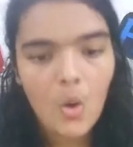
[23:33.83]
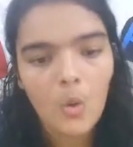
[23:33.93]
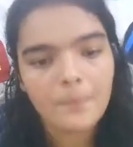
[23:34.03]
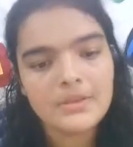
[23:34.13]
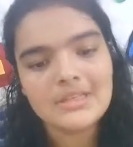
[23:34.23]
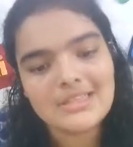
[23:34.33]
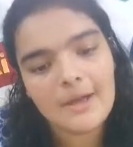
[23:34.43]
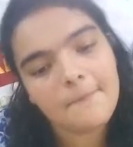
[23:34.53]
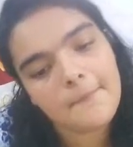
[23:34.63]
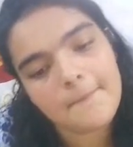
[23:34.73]
Open this
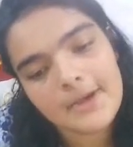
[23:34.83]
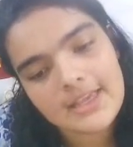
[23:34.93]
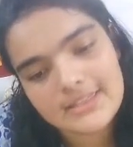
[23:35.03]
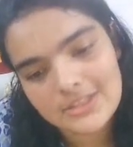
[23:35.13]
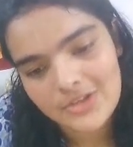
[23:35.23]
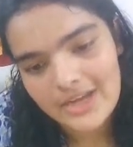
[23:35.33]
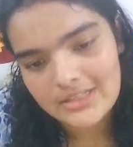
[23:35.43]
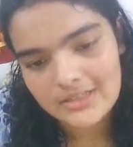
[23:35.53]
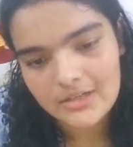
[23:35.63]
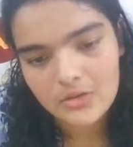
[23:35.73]
up, place this right
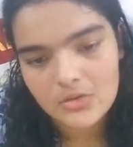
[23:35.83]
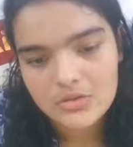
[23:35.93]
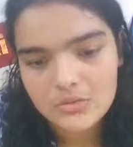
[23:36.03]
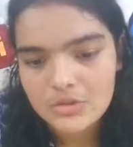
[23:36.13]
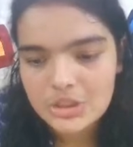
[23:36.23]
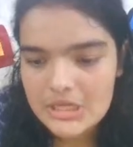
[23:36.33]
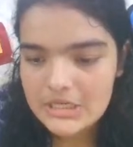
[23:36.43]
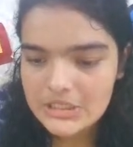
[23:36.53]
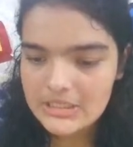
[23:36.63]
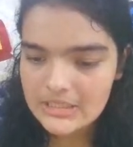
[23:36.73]
here, and also
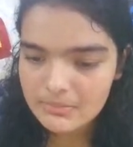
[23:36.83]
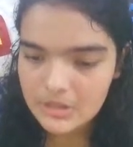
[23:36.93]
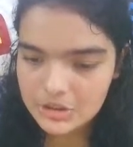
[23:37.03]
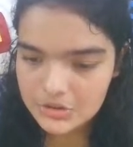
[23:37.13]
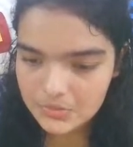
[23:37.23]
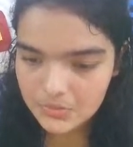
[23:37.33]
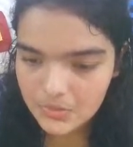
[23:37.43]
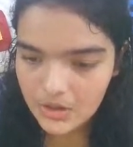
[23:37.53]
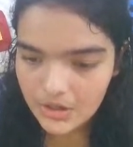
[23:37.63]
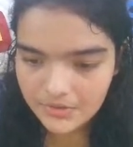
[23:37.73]
change this image
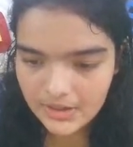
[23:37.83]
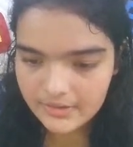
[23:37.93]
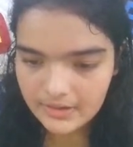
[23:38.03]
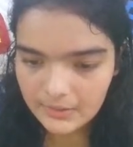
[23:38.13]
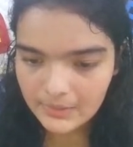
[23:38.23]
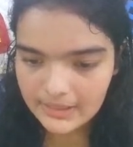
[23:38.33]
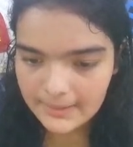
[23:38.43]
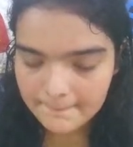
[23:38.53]
really quickly.